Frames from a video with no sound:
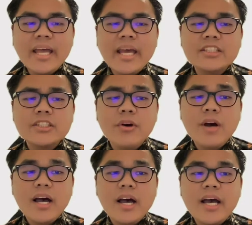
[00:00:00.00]
Yeah,
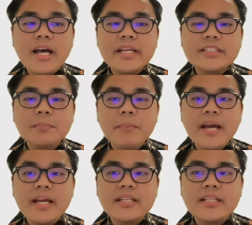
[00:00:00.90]
so I
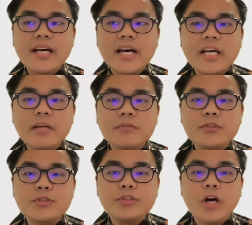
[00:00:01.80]
spent
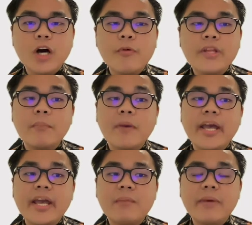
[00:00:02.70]
time to talk with my
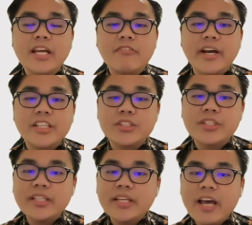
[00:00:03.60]
academic
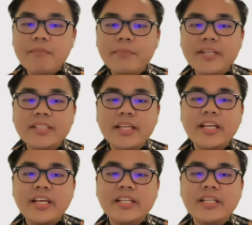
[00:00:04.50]
advisor at the campus,
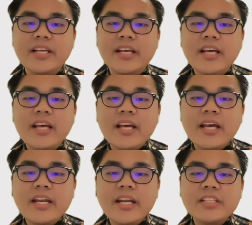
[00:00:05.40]
and
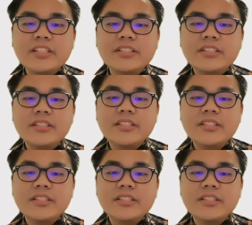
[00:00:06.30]
then